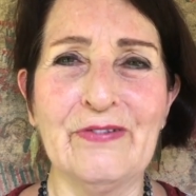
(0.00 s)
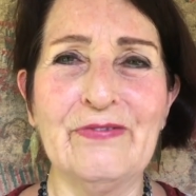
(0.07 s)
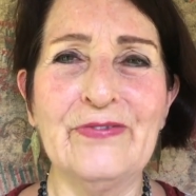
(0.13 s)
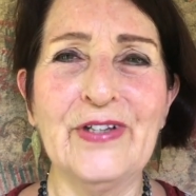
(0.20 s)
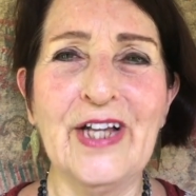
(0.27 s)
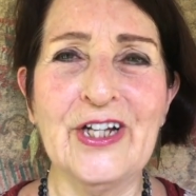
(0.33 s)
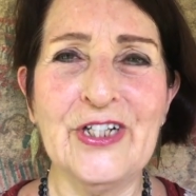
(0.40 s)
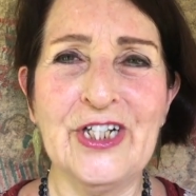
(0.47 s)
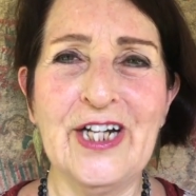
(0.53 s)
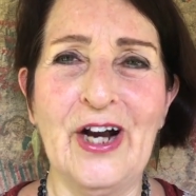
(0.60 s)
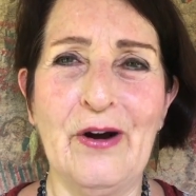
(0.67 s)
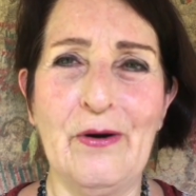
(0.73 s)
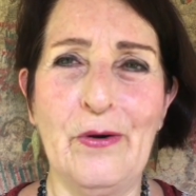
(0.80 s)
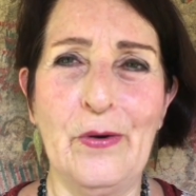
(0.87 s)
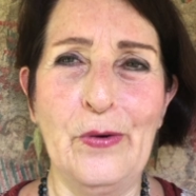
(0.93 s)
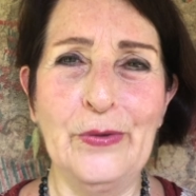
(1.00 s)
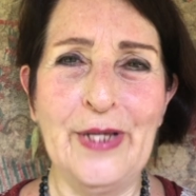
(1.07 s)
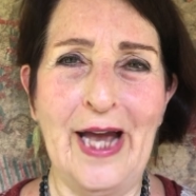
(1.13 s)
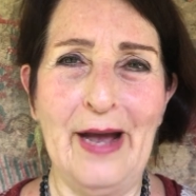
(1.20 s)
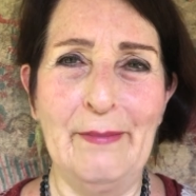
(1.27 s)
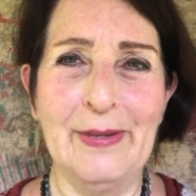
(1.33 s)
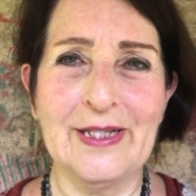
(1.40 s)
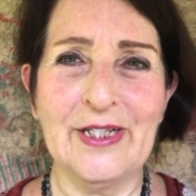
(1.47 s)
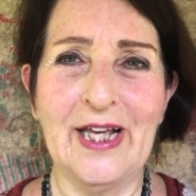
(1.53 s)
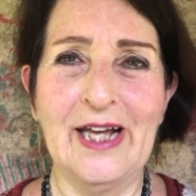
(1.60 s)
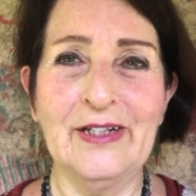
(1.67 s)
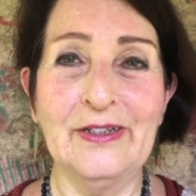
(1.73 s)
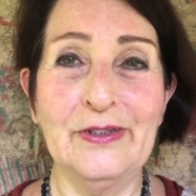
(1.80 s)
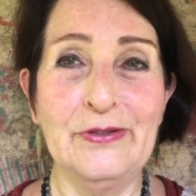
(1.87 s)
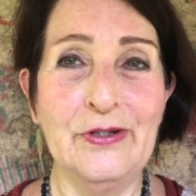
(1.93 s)
flushing our old habits and
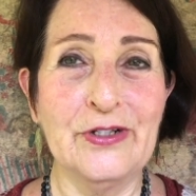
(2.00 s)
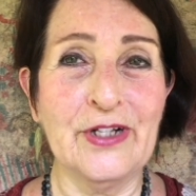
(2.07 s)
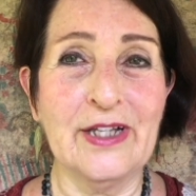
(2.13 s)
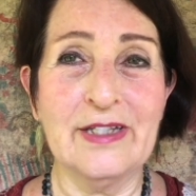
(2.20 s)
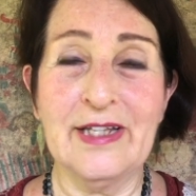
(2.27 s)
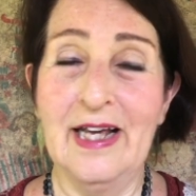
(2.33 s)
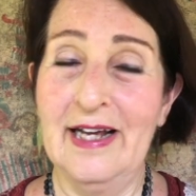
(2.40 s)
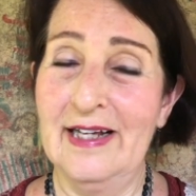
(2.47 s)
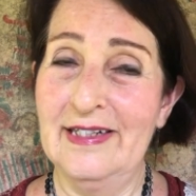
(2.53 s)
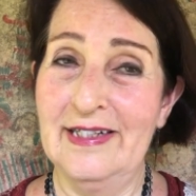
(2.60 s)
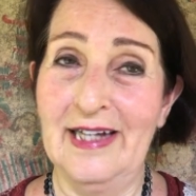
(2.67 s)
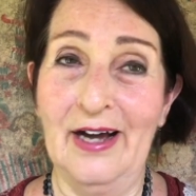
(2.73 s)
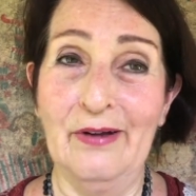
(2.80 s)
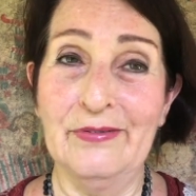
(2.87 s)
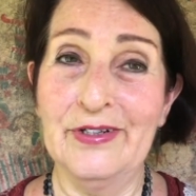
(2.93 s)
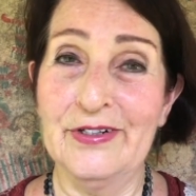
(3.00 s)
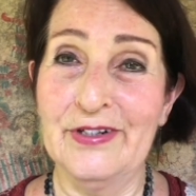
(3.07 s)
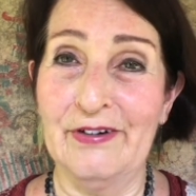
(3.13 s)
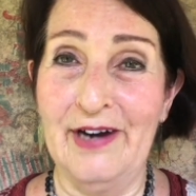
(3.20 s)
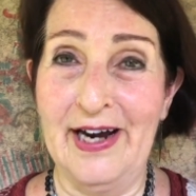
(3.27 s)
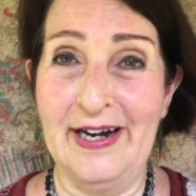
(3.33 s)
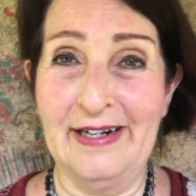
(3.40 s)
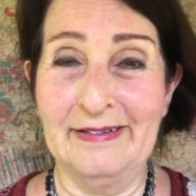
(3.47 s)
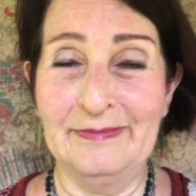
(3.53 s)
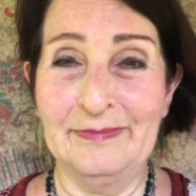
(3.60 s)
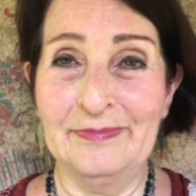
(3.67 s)
illusions down the drain.